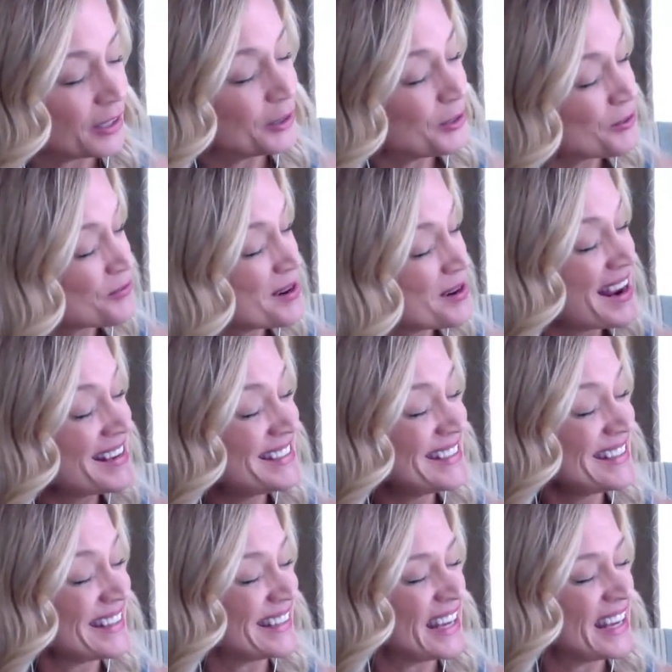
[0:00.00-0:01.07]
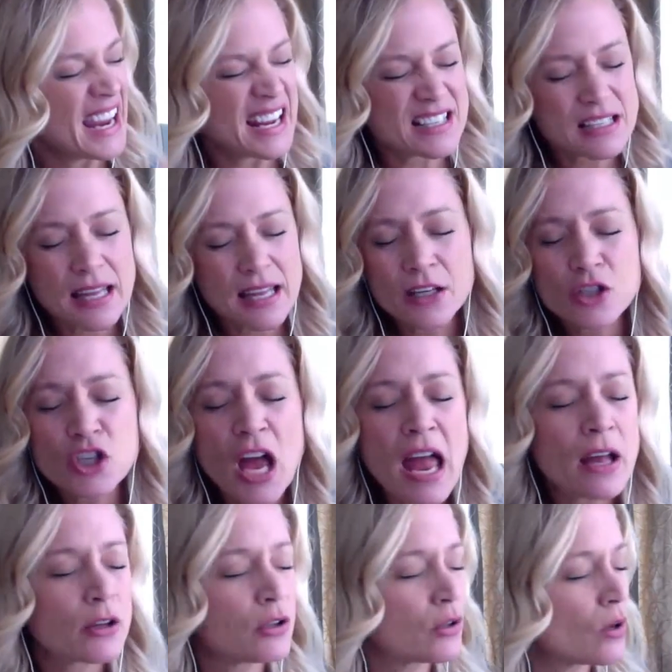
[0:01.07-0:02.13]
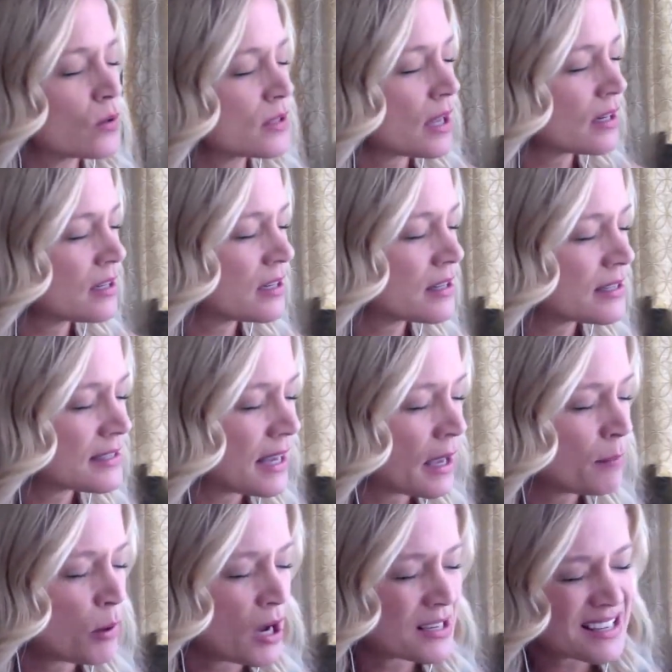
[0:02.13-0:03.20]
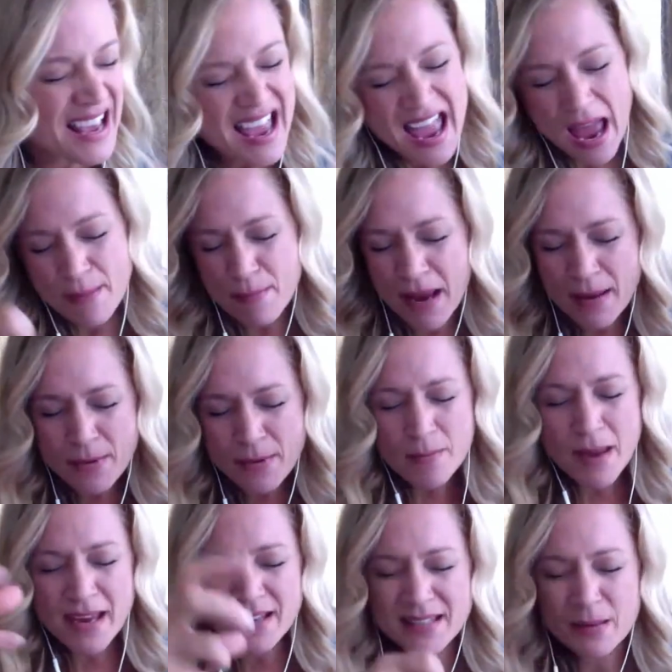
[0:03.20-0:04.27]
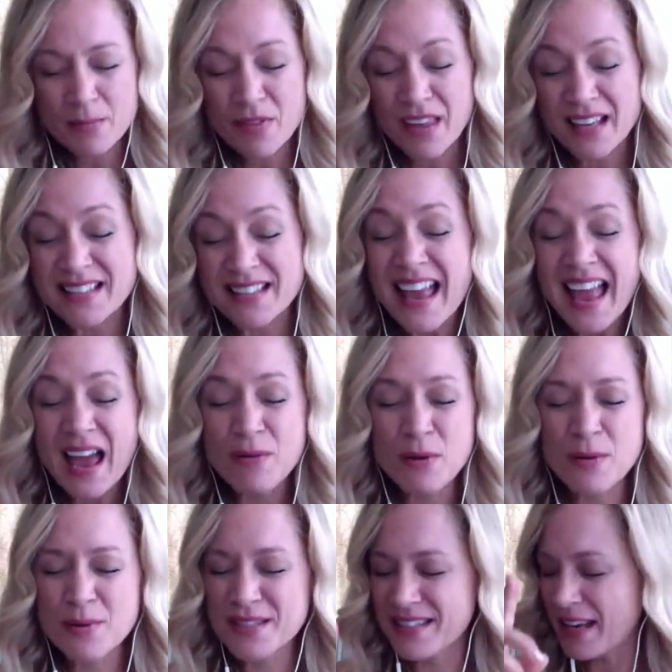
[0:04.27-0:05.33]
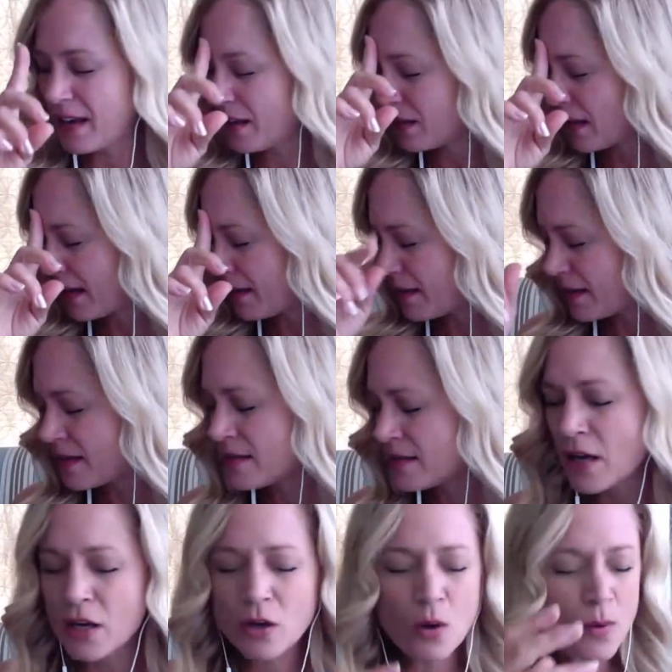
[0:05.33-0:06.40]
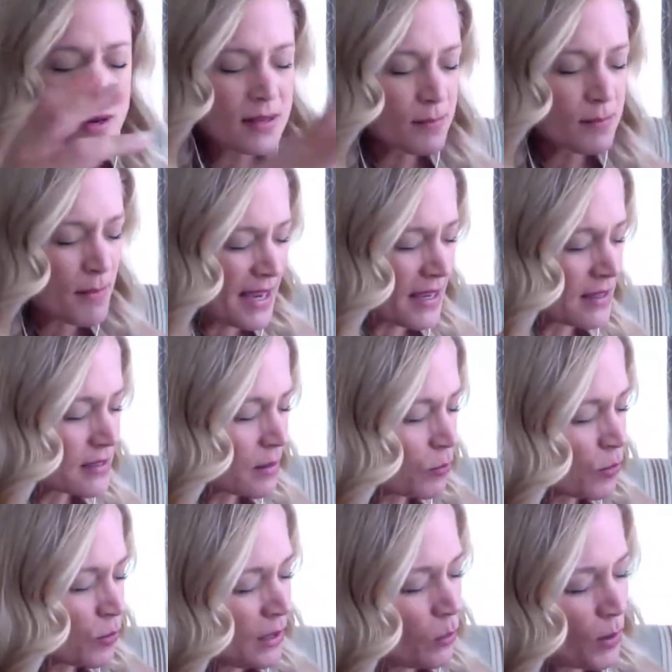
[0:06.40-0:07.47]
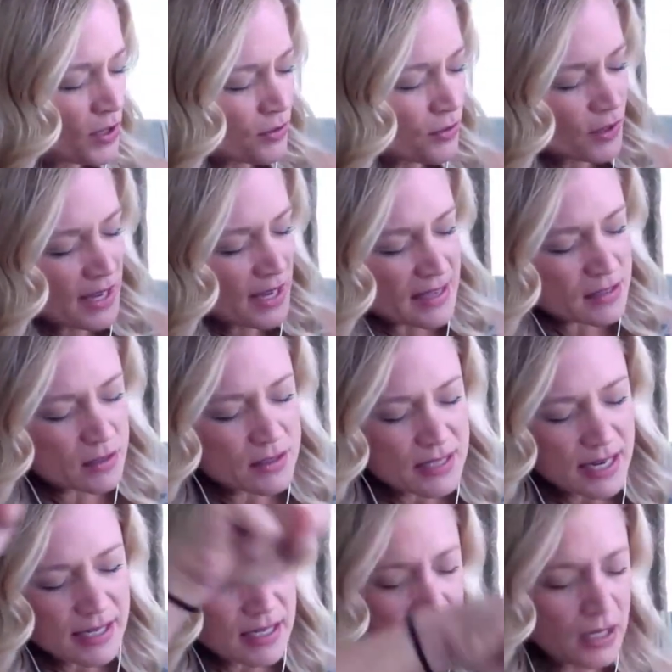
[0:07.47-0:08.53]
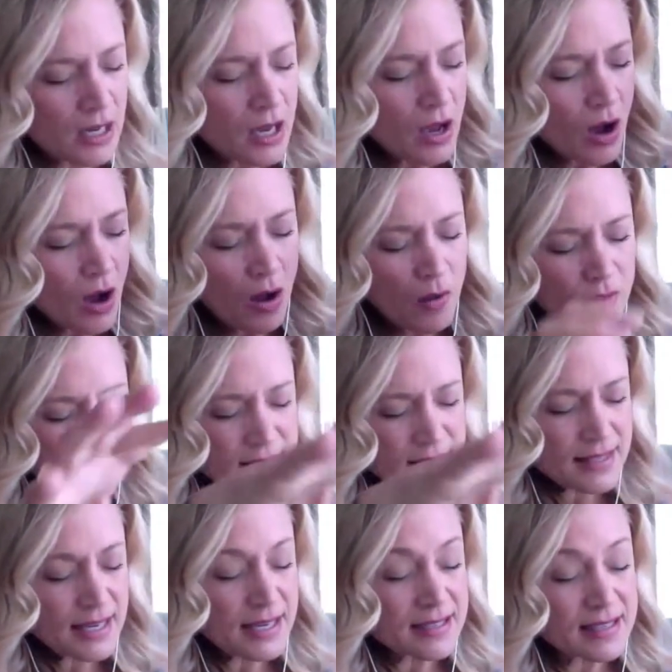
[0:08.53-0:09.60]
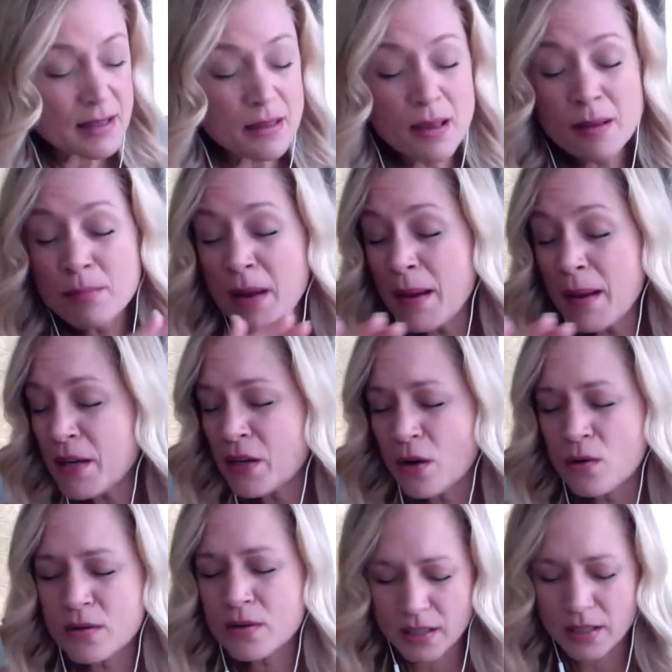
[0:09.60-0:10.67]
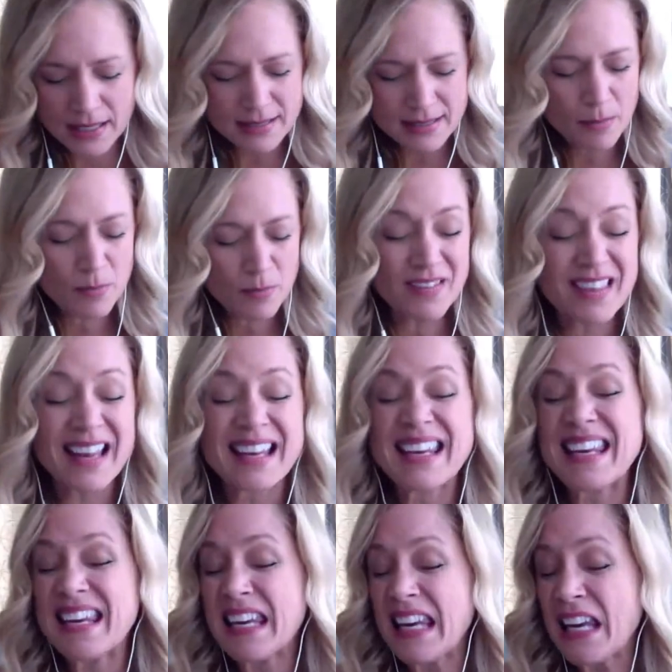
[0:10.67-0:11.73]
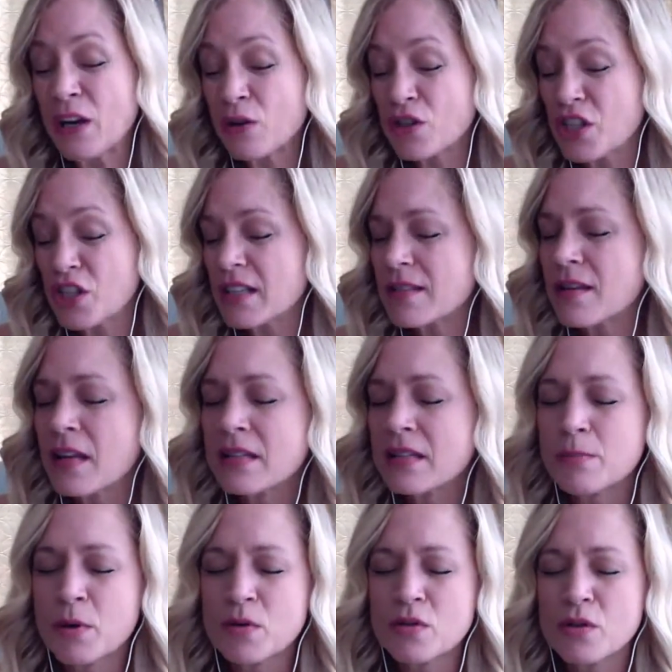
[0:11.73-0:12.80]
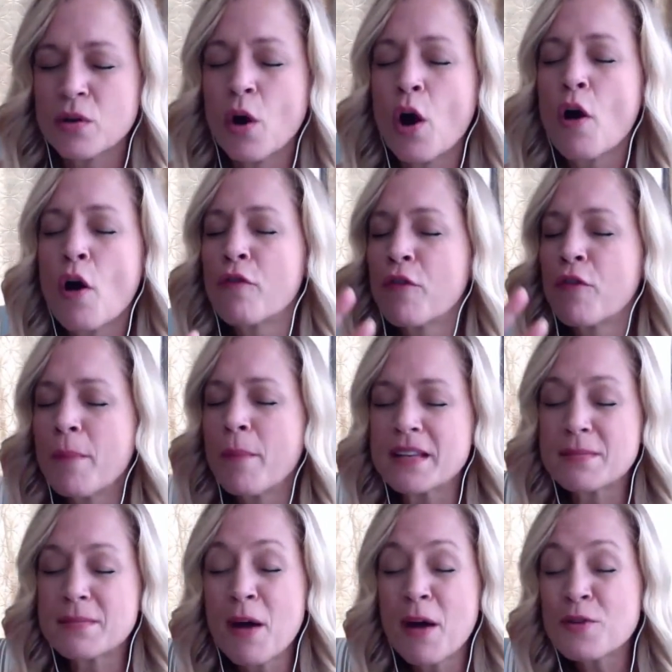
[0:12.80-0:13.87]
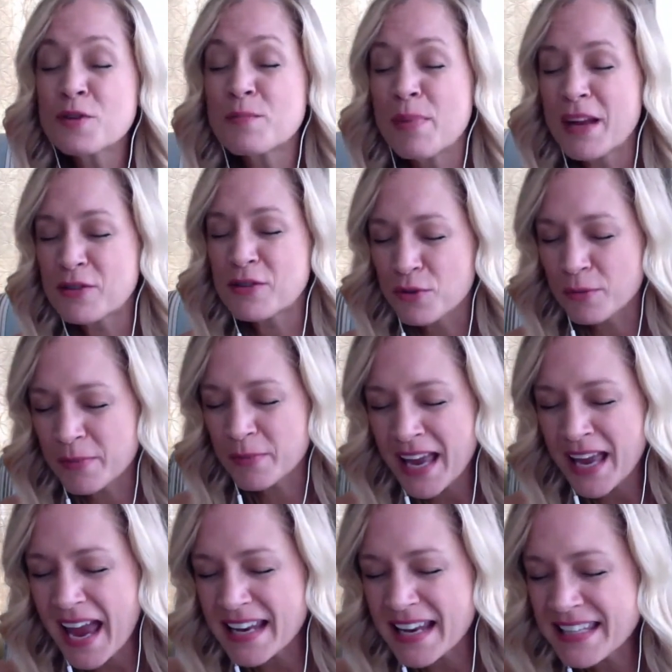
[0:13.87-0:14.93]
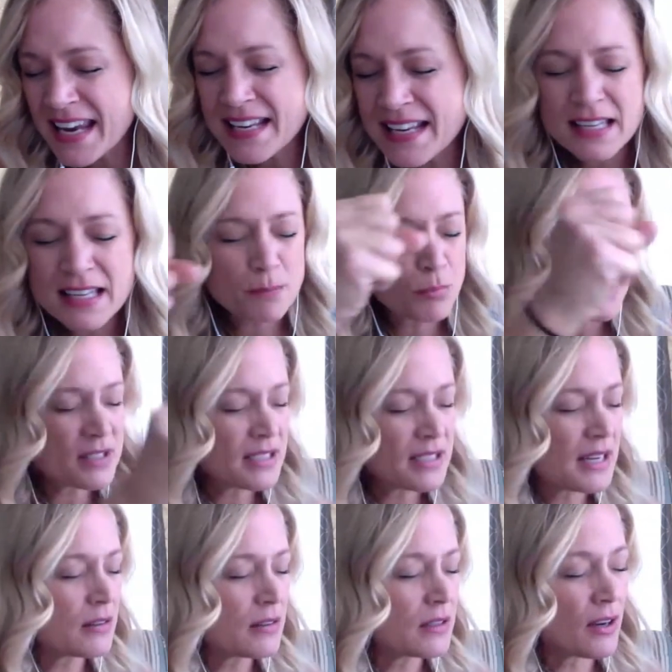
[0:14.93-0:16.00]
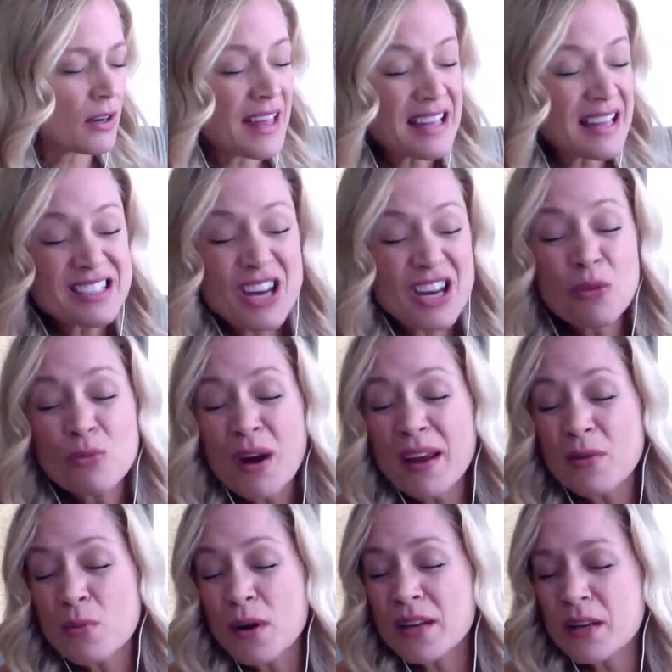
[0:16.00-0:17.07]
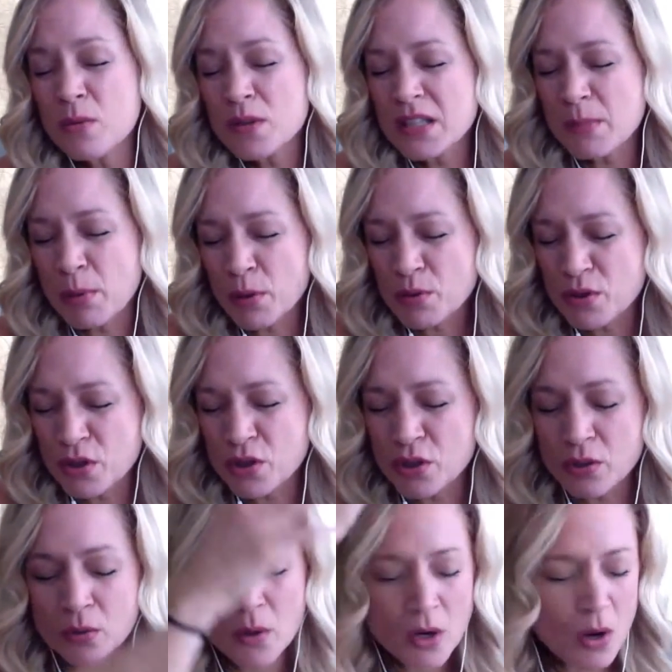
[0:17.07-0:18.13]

Look what I did. It's like a child who goes out into the sandbox and maybe make some things. And we will say it like this, making some really wonderful castles, taking all these things, and then maybe goes and gets something that he or she is not supposed to from his mother's bedroom and takes it and puts it out there. And that's not right what he was supposed to do.